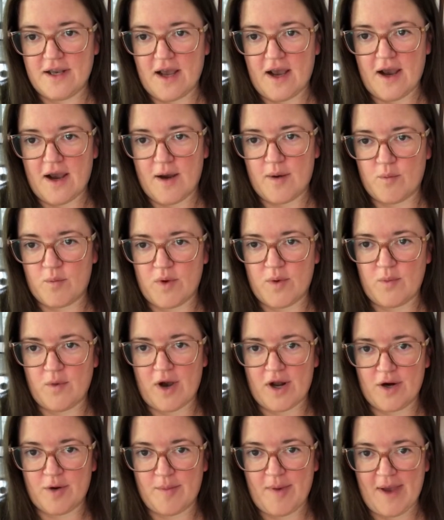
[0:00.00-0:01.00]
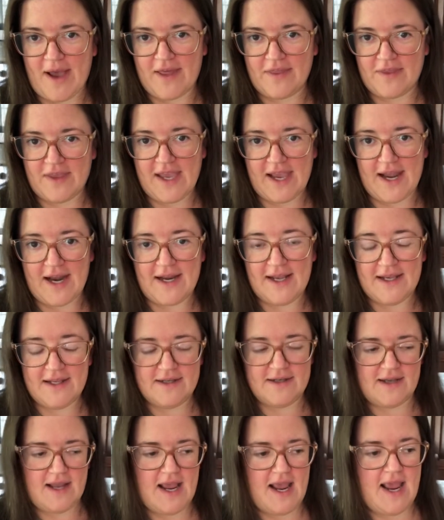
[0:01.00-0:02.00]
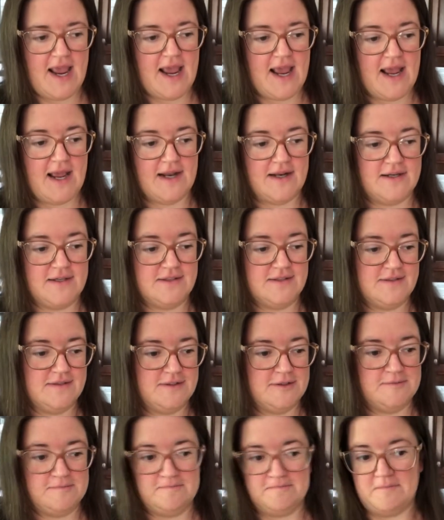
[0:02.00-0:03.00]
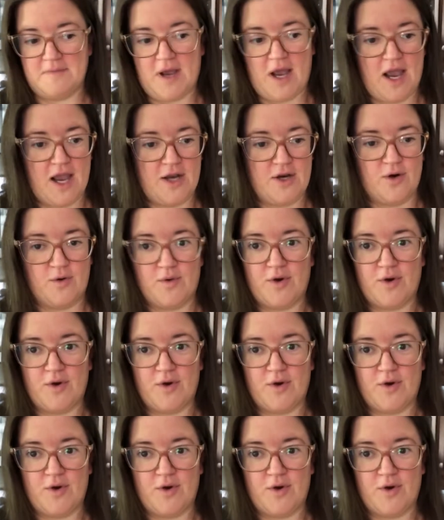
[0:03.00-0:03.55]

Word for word: um, we water bath can it, and I don't